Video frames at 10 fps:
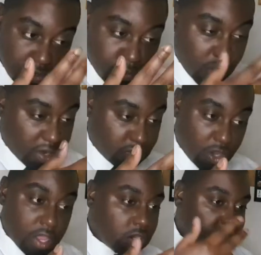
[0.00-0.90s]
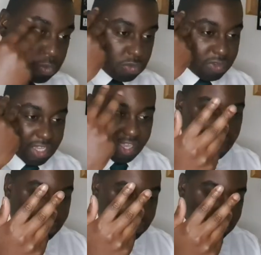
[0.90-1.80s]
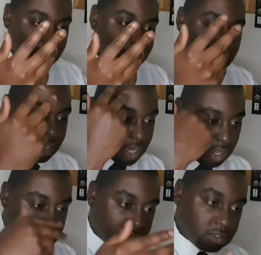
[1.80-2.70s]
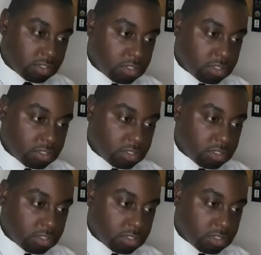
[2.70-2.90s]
and whatnot. I wasn't really caring, but now,